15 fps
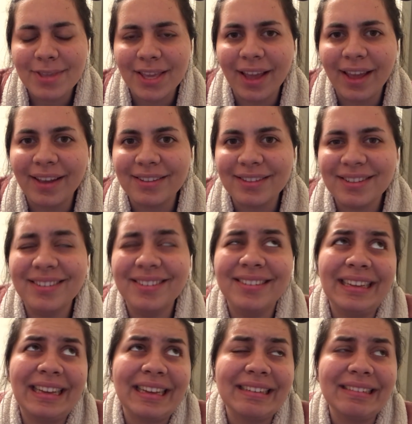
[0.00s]
Yikes.
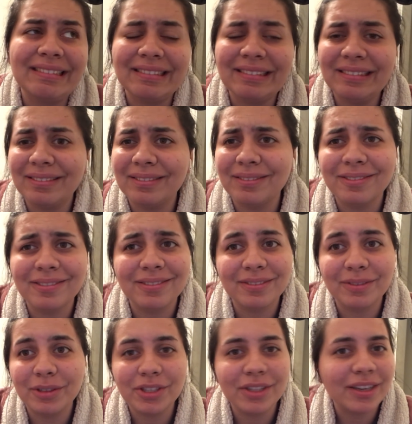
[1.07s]
I don't know.
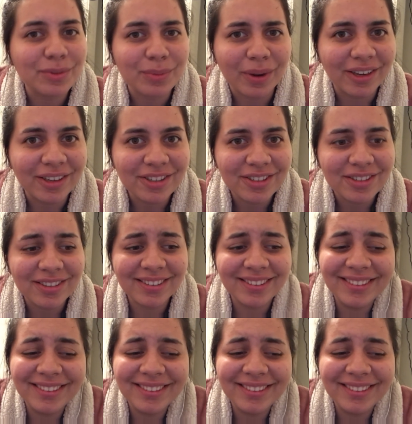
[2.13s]
Would you guys watch?